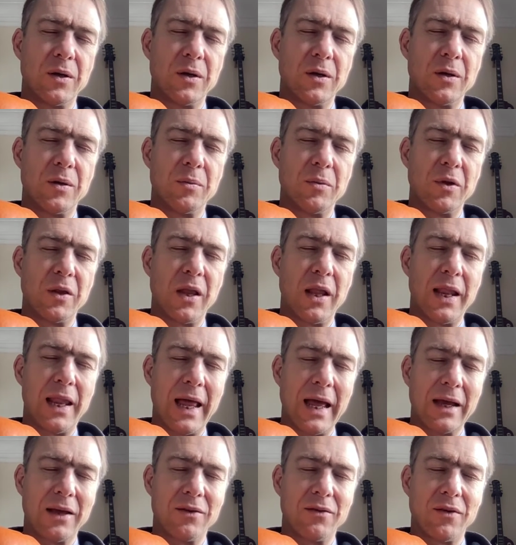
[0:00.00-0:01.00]
uh, but the
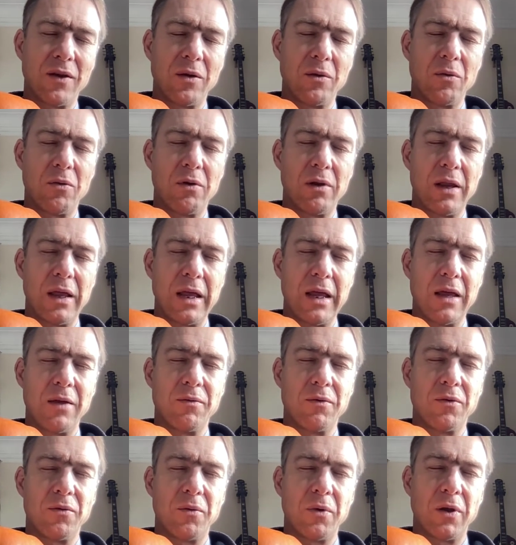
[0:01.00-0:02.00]
legacy will
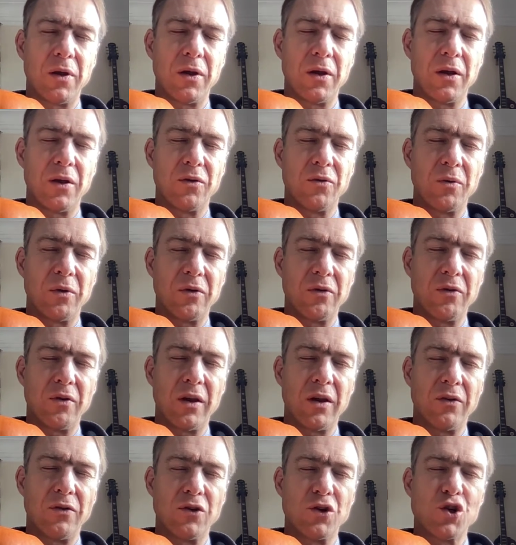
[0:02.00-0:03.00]
leave as we as we
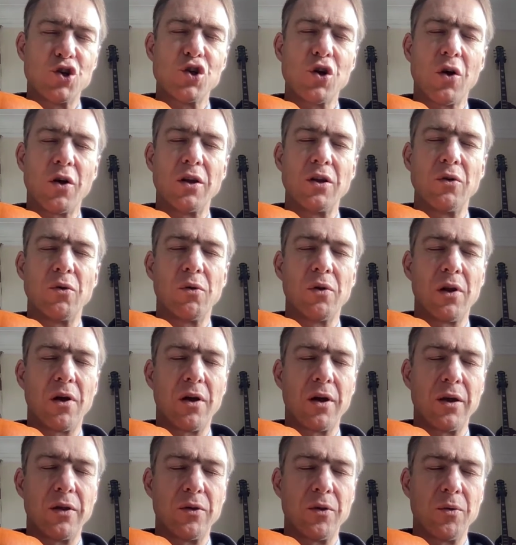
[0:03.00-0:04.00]
seek to shine your
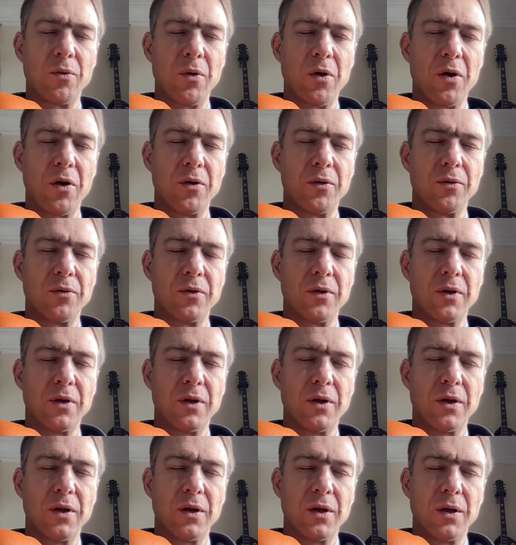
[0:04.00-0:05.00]
light in the world
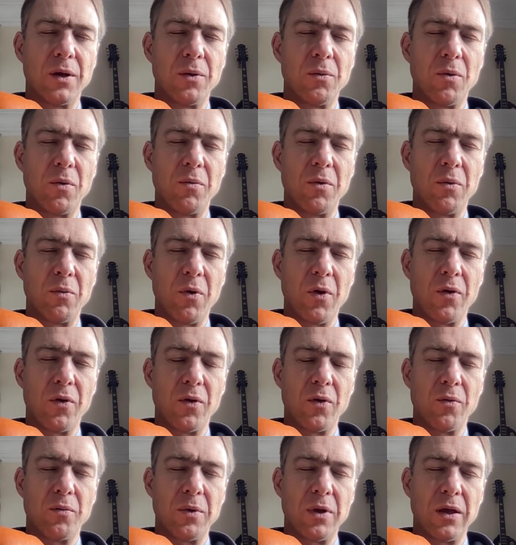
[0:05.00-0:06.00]
will be one
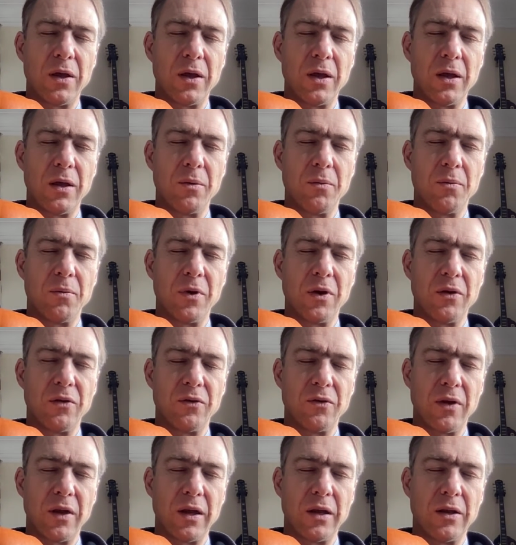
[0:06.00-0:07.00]
that will be we've
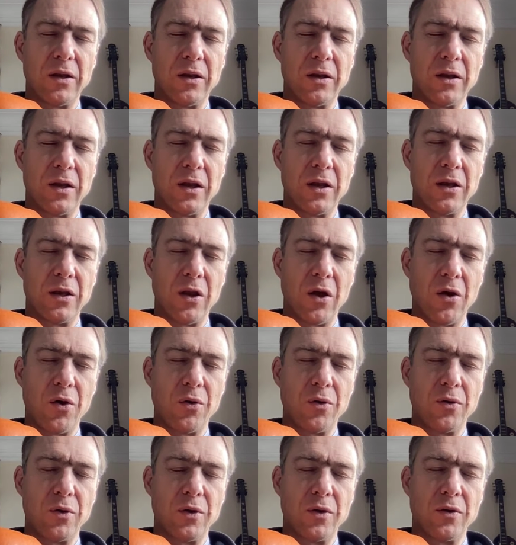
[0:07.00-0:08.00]
seen and, and
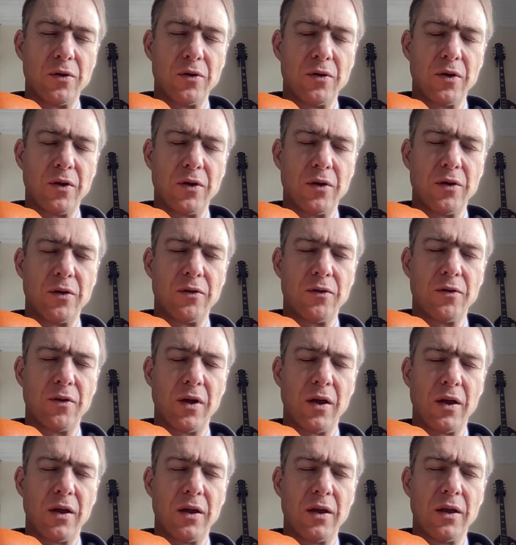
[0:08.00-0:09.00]
known and
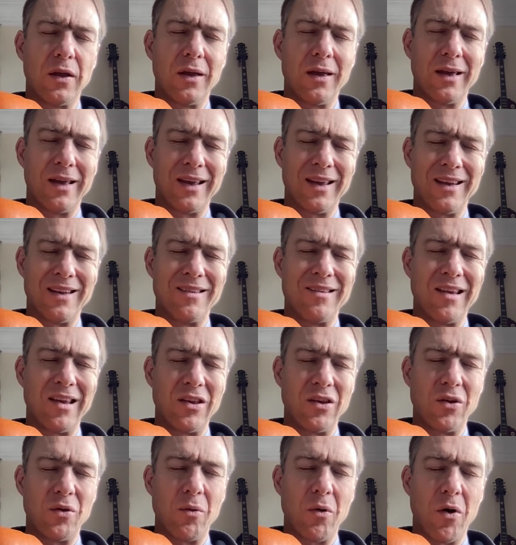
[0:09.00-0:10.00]
and uh, and
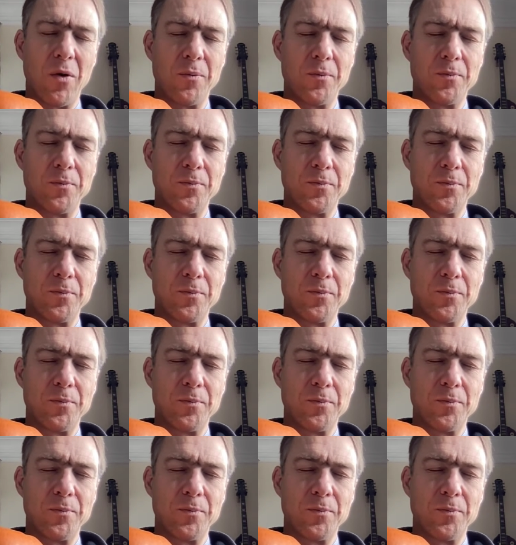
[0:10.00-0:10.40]
continue on.